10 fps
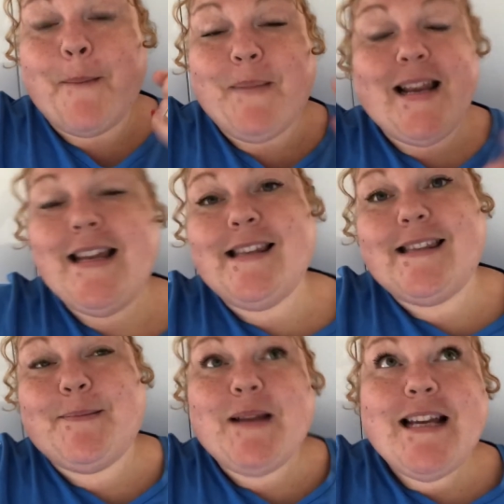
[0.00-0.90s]

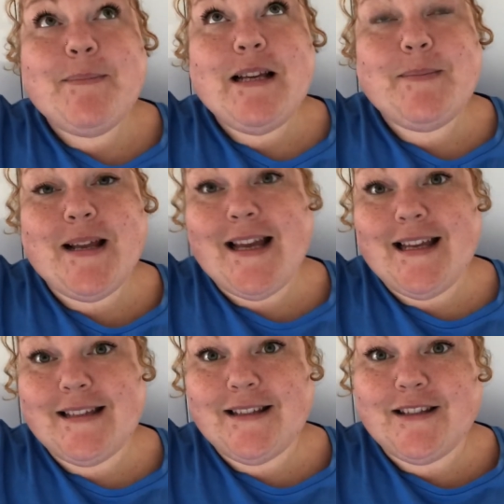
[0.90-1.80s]
please, please, please,
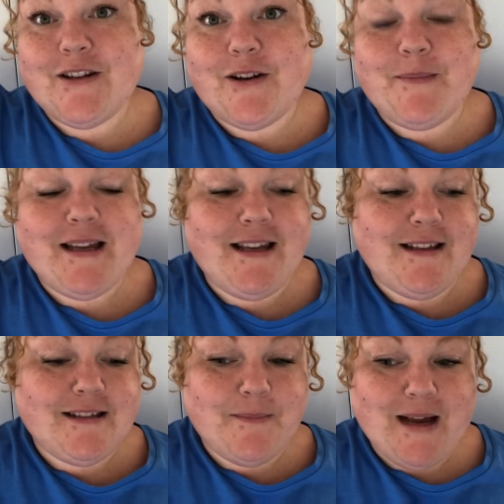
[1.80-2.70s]
please start
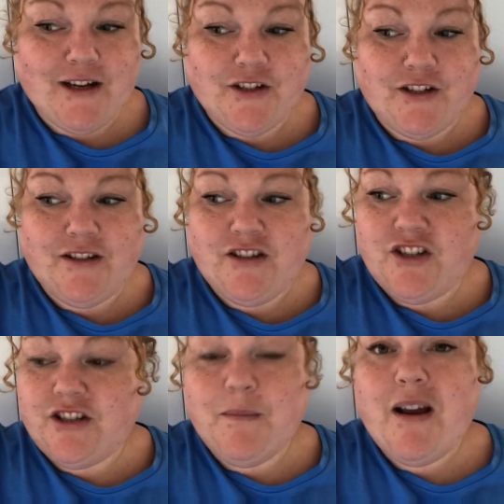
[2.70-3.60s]
making some actions.
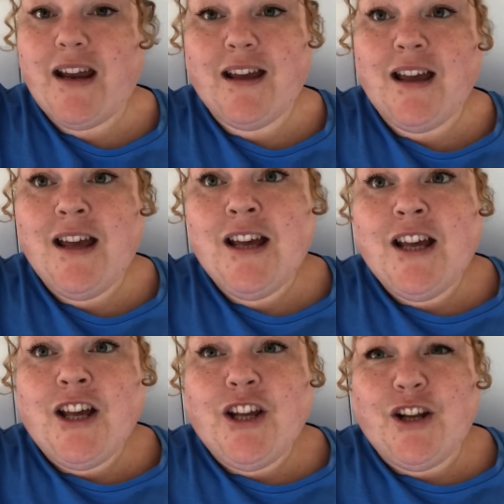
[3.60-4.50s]
Just some, like,
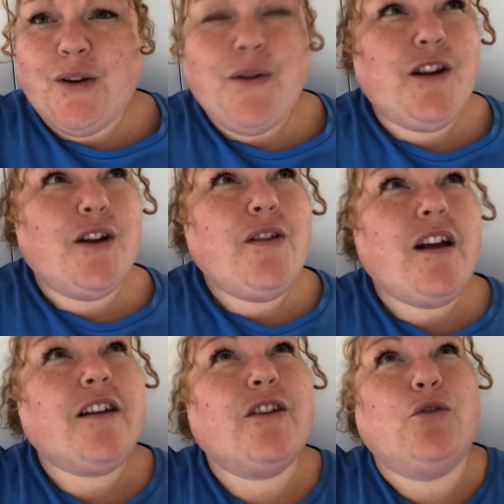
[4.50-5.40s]
you know, like the